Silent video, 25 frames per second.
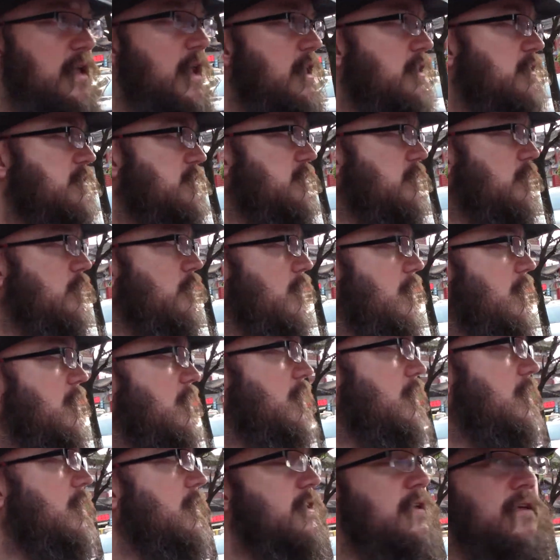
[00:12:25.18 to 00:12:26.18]

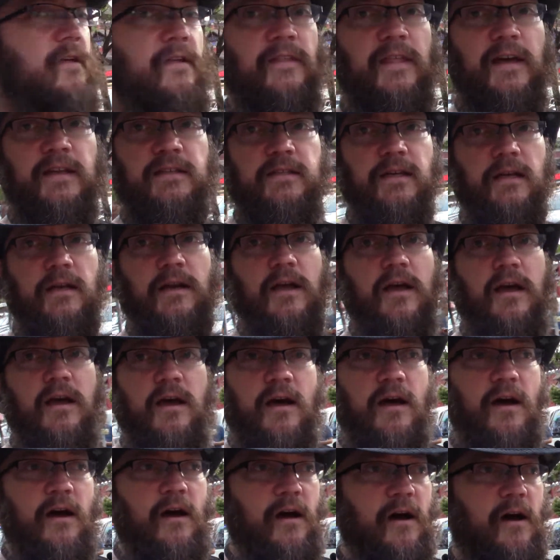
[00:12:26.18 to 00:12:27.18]
So that's it.
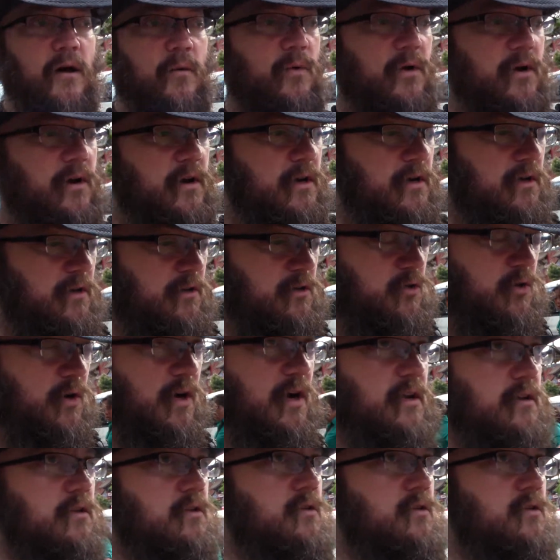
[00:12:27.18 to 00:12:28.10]
We're gonna try and